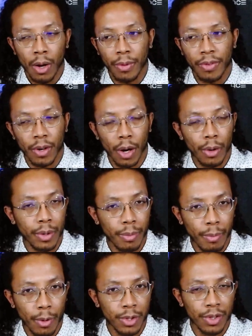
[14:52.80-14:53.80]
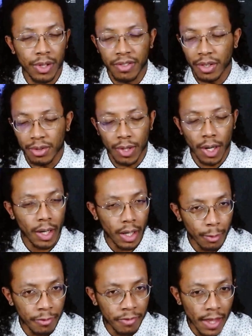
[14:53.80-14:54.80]
with your own emotions, if you're struggling
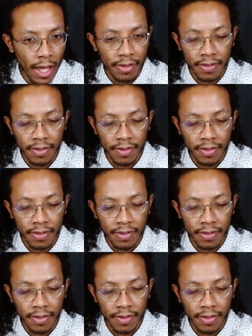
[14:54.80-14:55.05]
with death,